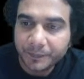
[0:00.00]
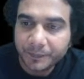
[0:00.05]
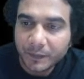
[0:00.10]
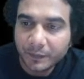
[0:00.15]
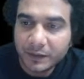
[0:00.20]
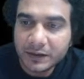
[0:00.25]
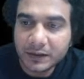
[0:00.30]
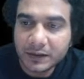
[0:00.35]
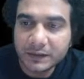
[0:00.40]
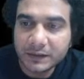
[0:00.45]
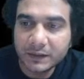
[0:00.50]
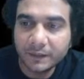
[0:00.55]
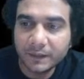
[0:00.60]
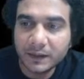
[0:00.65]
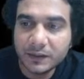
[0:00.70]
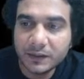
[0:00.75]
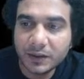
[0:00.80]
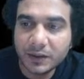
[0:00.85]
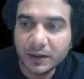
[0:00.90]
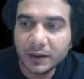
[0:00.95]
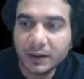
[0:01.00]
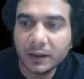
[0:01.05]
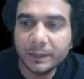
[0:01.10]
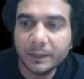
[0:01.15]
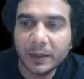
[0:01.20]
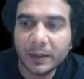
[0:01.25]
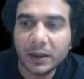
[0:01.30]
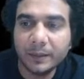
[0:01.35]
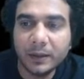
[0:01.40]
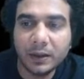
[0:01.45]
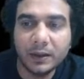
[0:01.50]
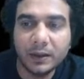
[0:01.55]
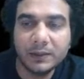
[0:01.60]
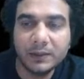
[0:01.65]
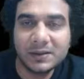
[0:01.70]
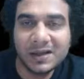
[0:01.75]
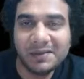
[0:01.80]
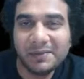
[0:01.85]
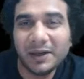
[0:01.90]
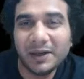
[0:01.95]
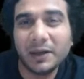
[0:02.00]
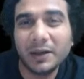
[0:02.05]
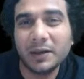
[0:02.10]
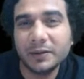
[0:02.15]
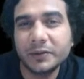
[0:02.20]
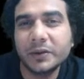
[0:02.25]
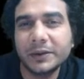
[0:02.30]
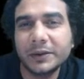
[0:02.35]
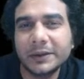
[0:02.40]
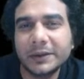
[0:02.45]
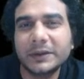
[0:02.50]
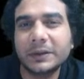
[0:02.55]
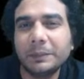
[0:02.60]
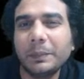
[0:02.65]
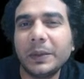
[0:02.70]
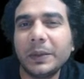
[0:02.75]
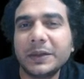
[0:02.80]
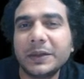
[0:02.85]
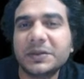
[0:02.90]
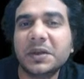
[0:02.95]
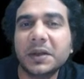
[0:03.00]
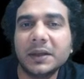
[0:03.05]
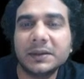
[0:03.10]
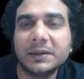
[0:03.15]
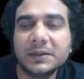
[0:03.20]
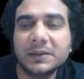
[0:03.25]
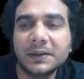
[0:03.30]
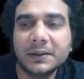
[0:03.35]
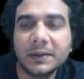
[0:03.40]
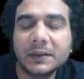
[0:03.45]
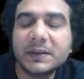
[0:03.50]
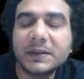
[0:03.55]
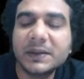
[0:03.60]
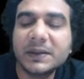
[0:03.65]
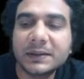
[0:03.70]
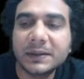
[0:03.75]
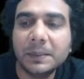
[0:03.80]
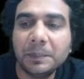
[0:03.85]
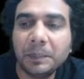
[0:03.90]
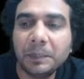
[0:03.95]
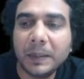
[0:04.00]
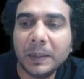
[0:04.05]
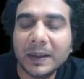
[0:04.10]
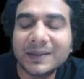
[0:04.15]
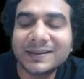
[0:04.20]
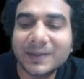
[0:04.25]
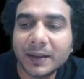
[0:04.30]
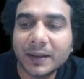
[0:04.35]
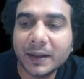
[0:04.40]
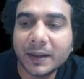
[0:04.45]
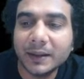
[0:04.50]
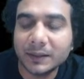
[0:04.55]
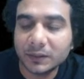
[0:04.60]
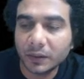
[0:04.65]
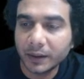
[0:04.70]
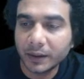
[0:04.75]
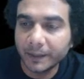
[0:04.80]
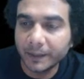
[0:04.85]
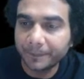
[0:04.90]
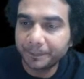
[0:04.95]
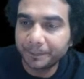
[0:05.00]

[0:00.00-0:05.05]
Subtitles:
We just differentiated and parameter is eliminated. This is the simplest case. This is the simplest case, okay?